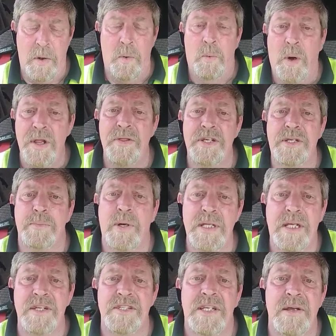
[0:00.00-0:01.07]
What the, what
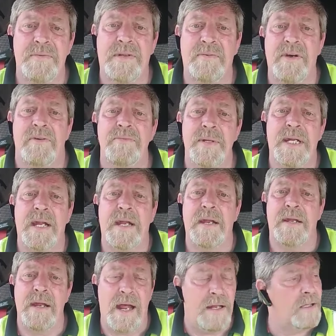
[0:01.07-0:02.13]
the Conservative government
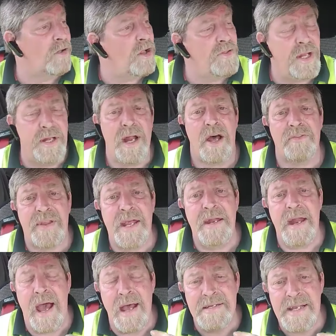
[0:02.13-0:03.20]
in, in London are
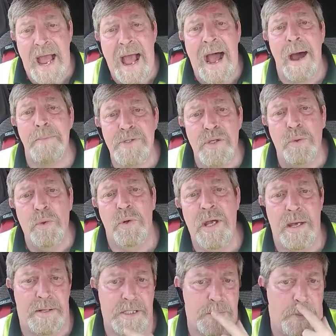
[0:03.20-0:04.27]
doing is absolutely
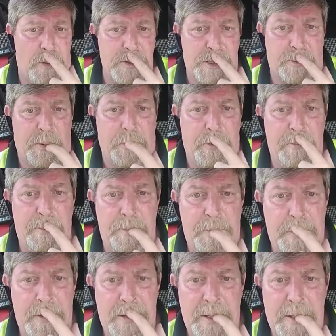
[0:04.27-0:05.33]
irresponsible.
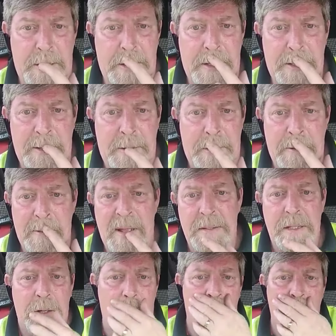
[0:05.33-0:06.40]

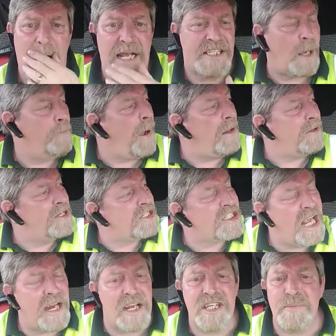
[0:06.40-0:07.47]
You know, it's a bit like
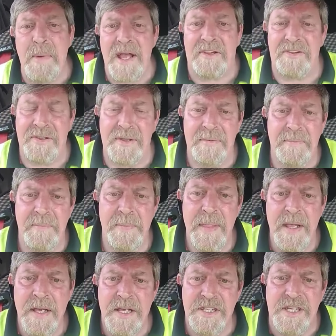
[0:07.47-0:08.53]
Sarah Smith
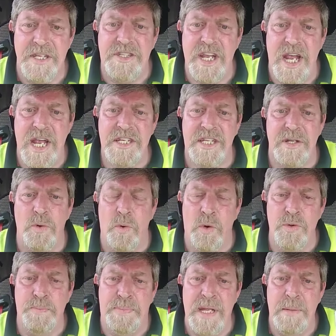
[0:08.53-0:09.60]
suggesting
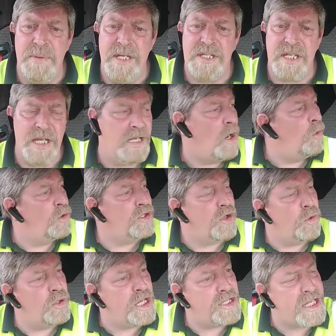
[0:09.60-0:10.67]
on BBC, on,
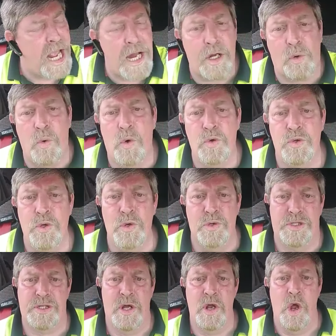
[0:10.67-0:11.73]
on the 10 o'clock
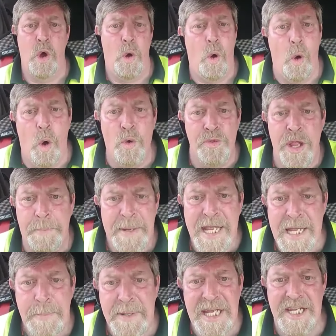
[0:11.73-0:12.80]
news, on the
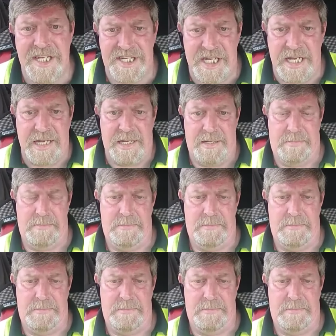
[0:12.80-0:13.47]
BBC,